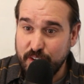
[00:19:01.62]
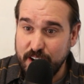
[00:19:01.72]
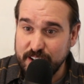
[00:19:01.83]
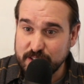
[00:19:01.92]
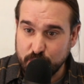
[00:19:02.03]

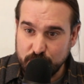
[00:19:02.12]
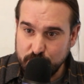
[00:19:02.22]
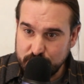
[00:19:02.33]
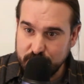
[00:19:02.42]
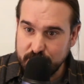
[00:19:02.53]
Fridays where
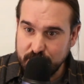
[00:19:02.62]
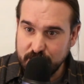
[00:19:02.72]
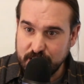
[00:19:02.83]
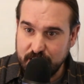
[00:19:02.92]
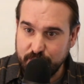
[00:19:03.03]
you did
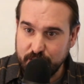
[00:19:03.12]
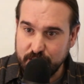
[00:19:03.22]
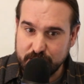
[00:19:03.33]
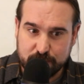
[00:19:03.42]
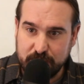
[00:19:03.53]
kind of
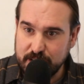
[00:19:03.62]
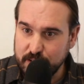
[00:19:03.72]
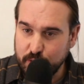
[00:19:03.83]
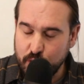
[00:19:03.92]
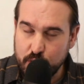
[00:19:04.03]
a speak
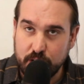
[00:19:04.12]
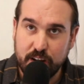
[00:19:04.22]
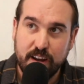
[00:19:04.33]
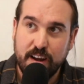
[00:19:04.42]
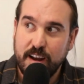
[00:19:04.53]
and learn
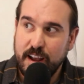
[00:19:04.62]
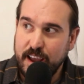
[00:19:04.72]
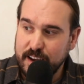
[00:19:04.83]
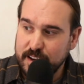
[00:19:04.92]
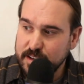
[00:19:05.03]

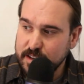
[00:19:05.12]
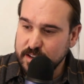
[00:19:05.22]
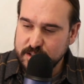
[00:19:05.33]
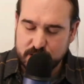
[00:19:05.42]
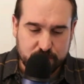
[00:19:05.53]
and
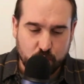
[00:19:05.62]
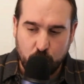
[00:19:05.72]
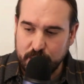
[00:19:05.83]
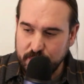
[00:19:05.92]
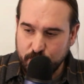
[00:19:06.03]
just
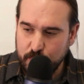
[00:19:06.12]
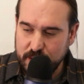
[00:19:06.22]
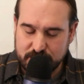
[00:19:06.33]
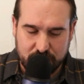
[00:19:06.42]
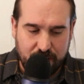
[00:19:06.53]
absorbing
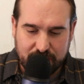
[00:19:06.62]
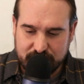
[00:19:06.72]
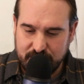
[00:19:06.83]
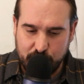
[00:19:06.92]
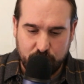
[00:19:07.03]
information. The last
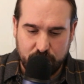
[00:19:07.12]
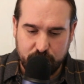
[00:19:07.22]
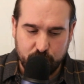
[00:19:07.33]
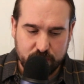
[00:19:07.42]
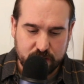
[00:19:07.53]
thing I want to
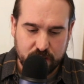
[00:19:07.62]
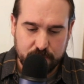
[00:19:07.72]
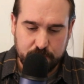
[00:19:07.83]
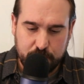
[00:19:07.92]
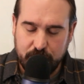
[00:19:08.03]
do is
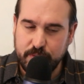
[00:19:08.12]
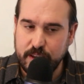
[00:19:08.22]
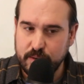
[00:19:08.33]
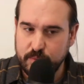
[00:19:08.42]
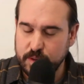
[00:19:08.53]

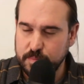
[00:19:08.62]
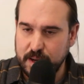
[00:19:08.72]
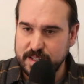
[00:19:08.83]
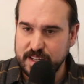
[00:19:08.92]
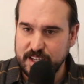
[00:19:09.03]
pivot with
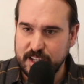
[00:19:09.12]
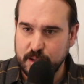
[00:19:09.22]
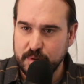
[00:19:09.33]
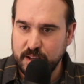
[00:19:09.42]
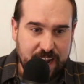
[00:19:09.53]
my
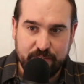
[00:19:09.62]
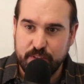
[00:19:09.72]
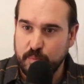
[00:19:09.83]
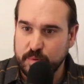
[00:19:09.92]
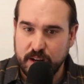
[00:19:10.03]
team and have
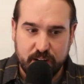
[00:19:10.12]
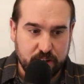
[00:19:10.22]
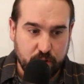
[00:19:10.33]
them